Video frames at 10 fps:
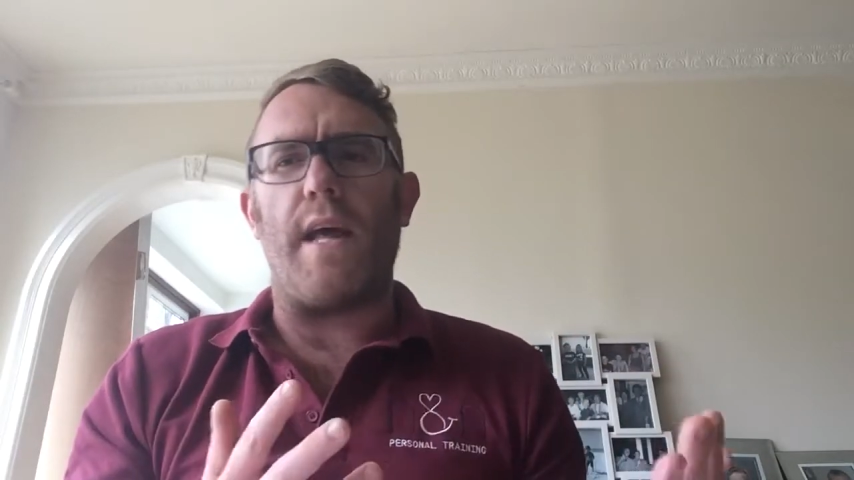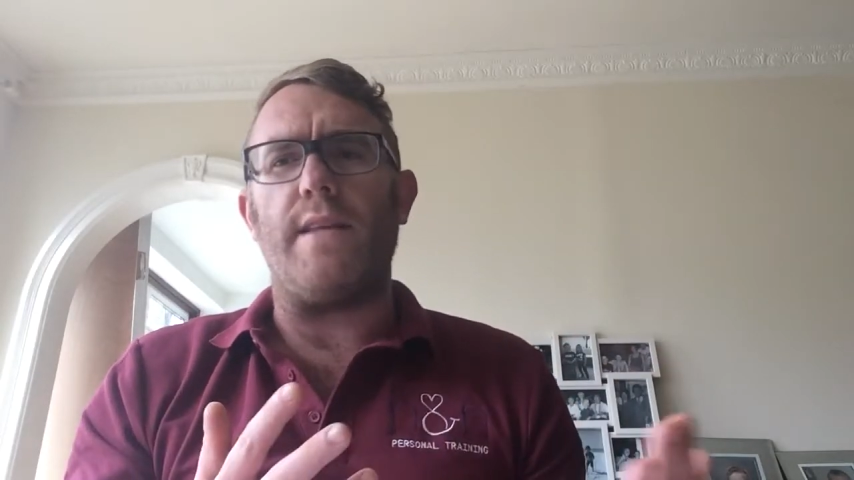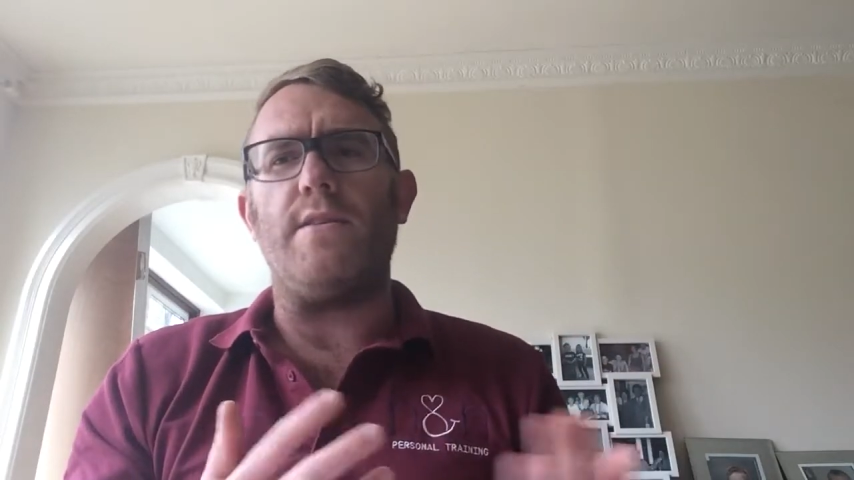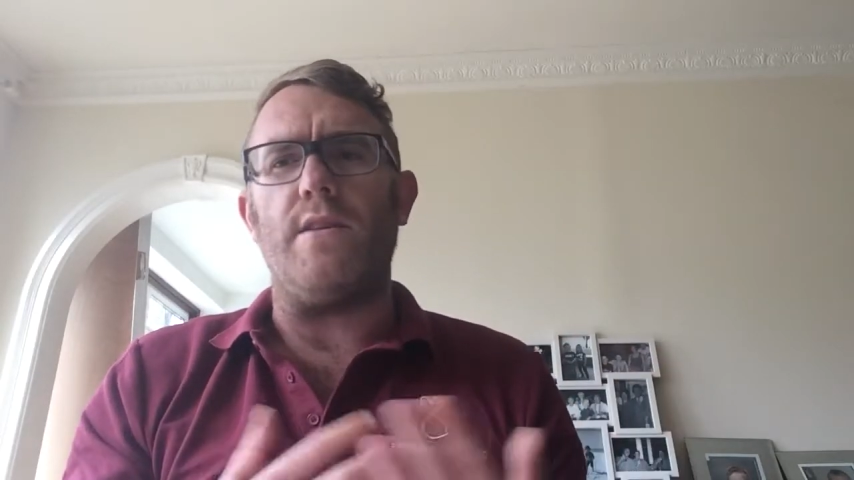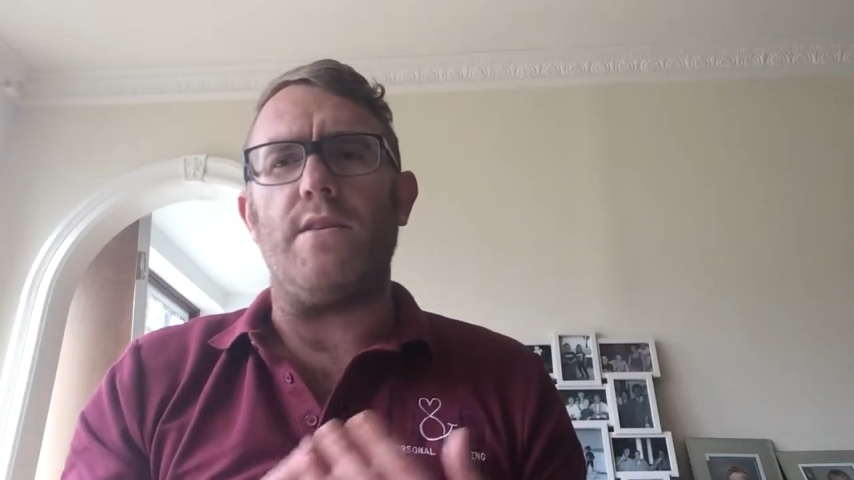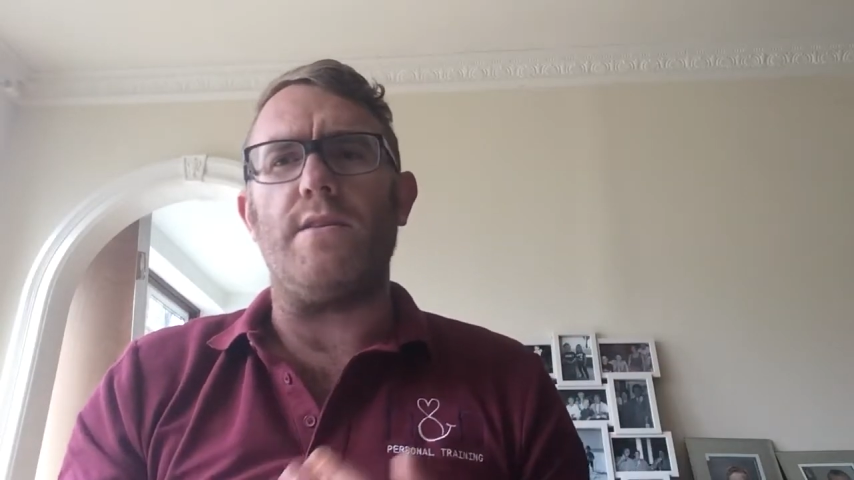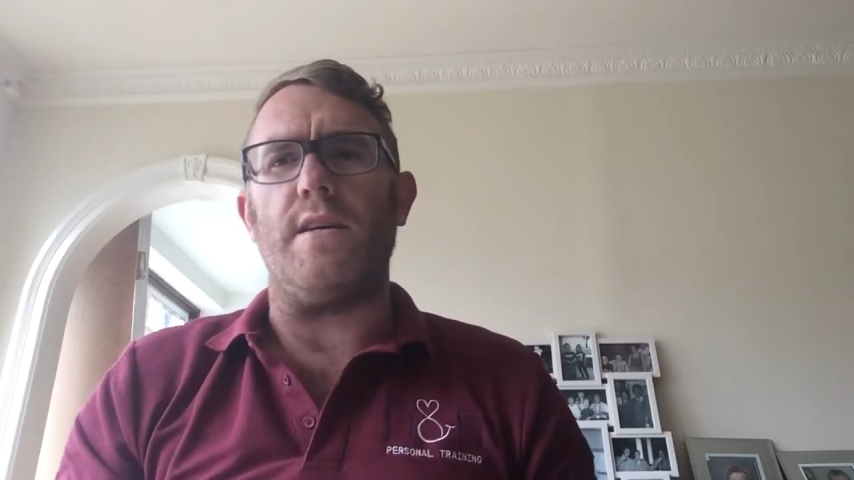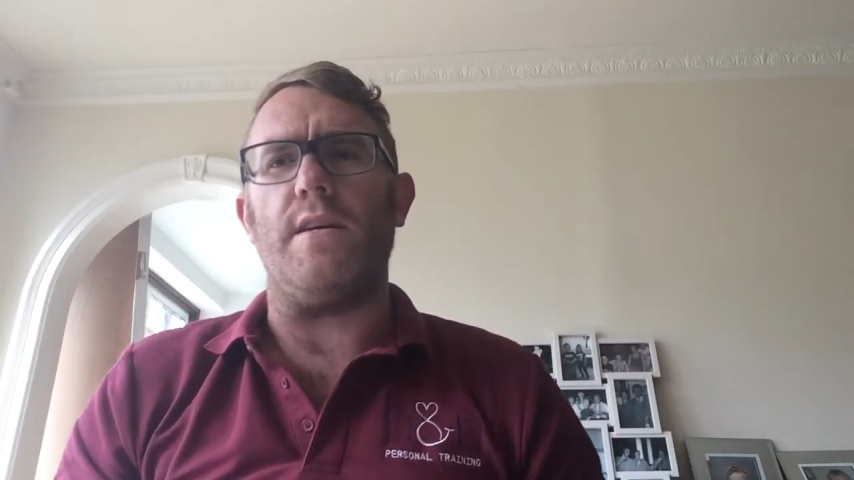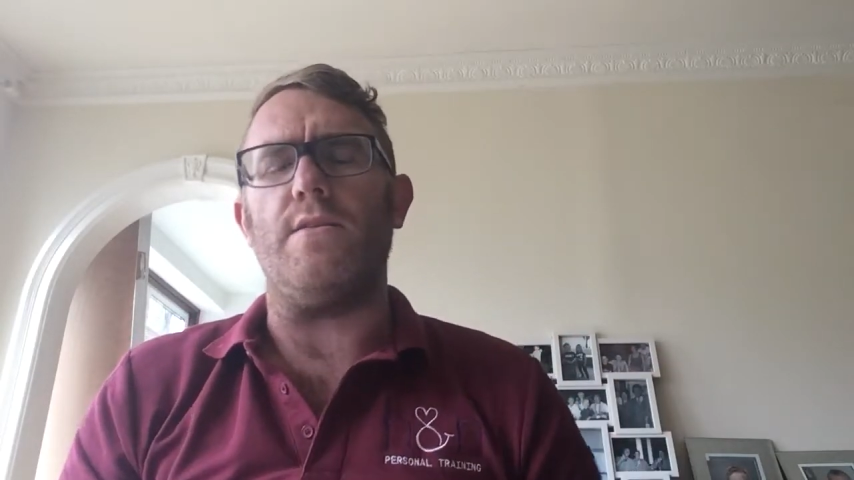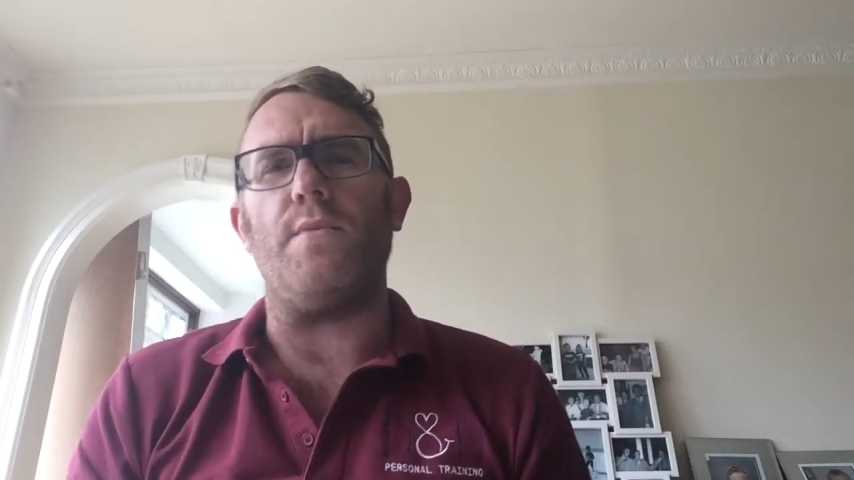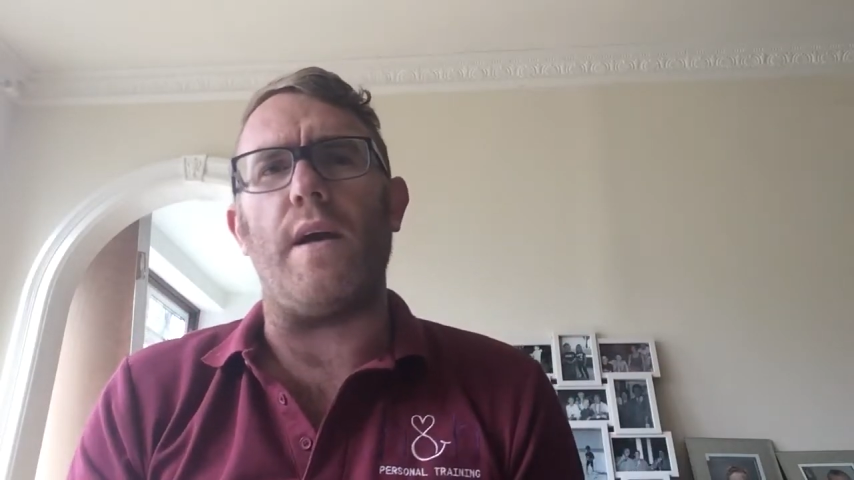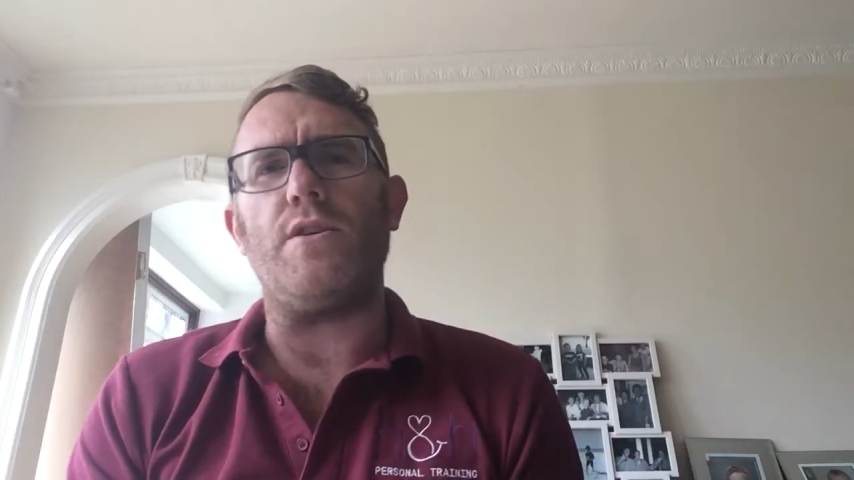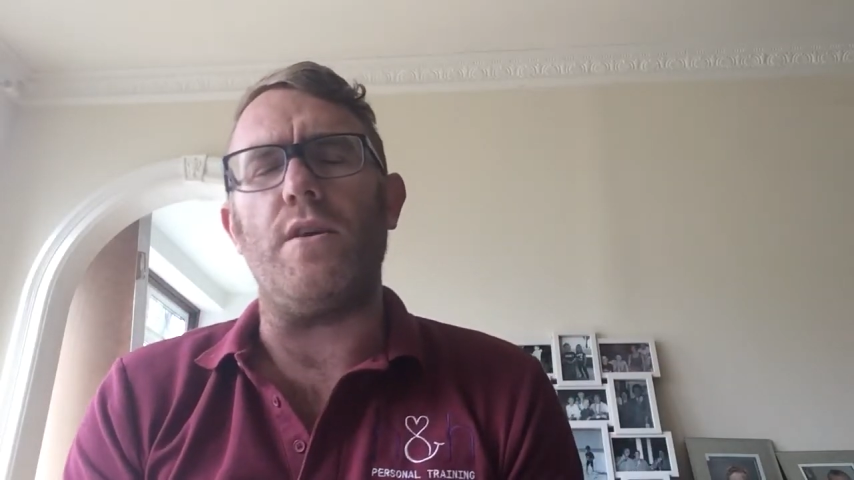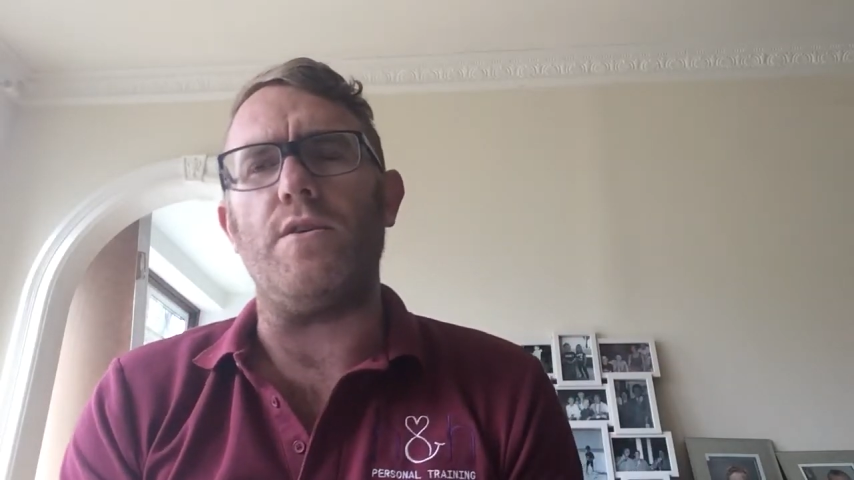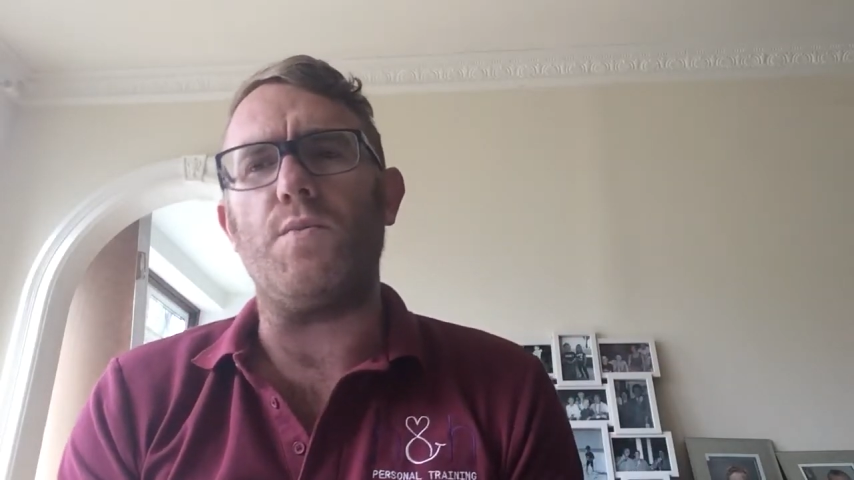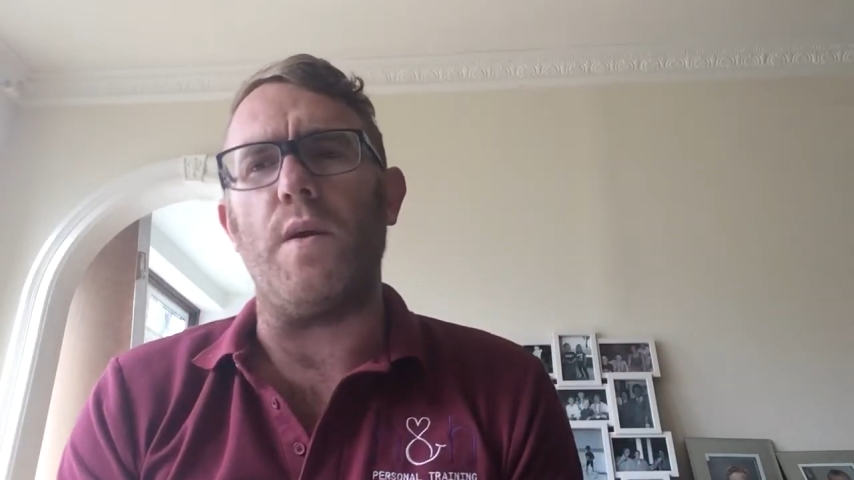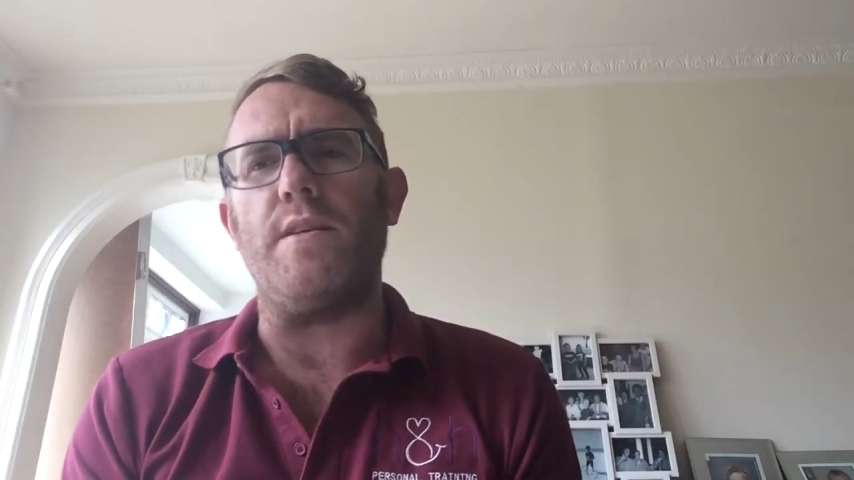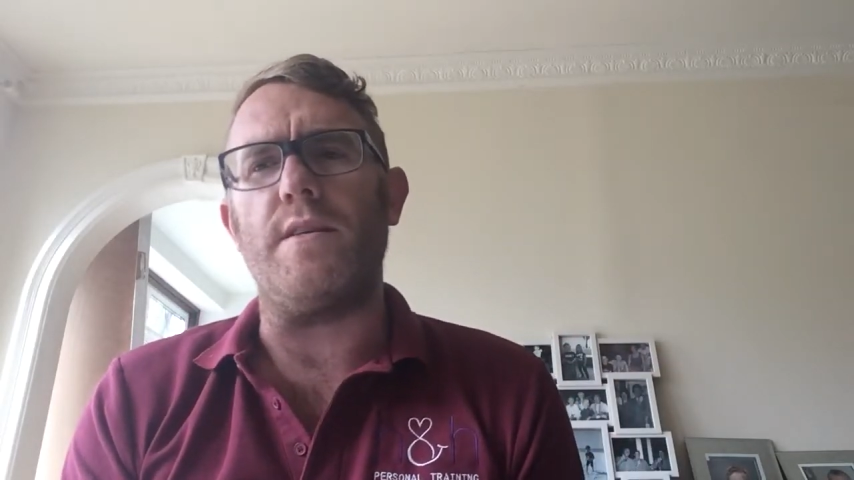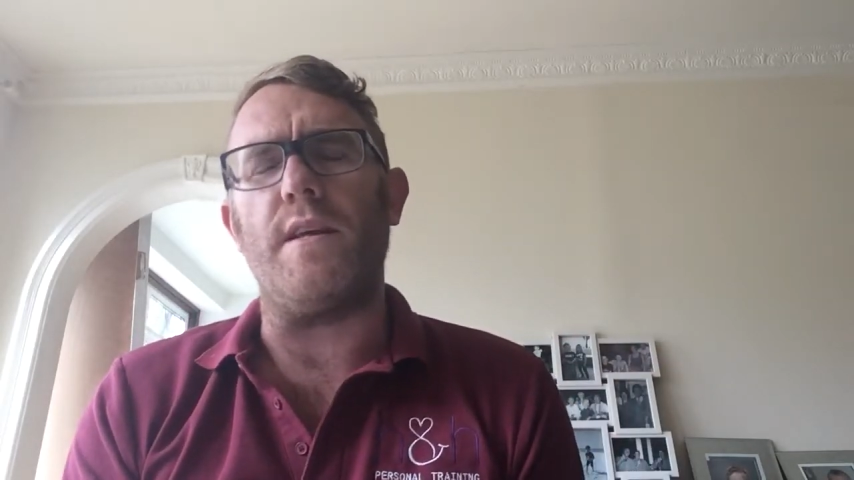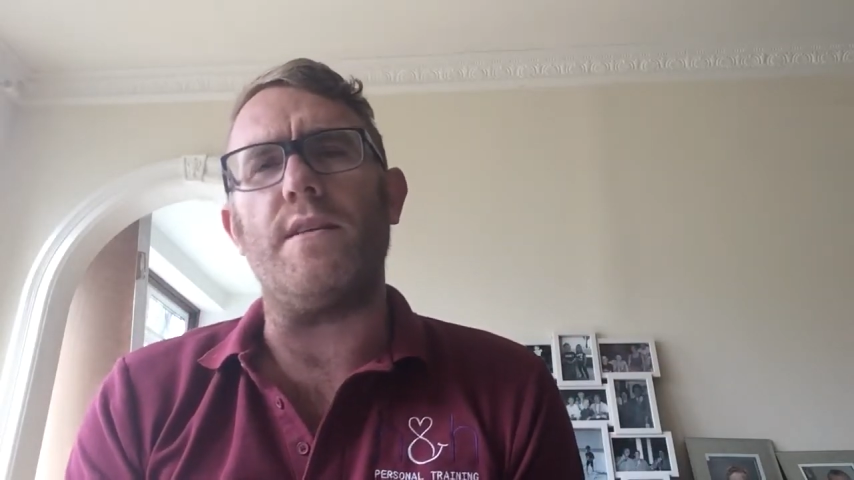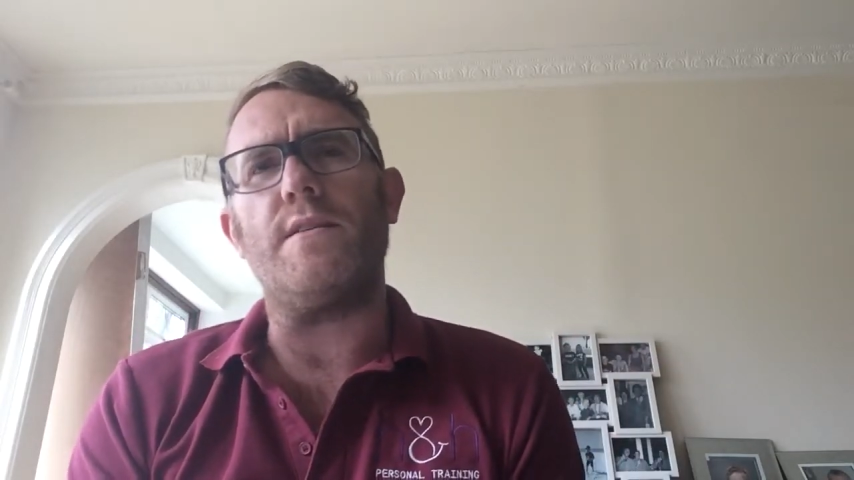add to your tea to actually sweeten it.